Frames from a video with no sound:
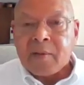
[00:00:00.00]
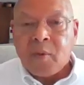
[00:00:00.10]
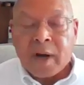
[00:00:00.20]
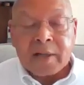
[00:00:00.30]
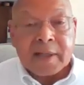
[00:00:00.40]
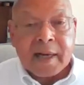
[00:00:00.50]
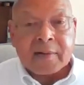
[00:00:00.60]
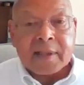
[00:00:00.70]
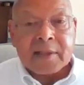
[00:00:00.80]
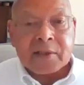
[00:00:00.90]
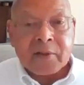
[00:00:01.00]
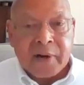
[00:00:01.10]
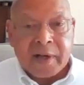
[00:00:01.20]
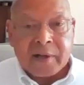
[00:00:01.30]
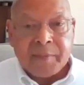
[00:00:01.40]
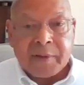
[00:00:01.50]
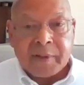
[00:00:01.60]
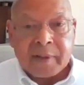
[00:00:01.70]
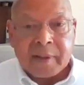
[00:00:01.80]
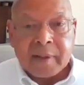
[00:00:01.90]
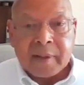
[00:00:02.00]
Watertown is a great community.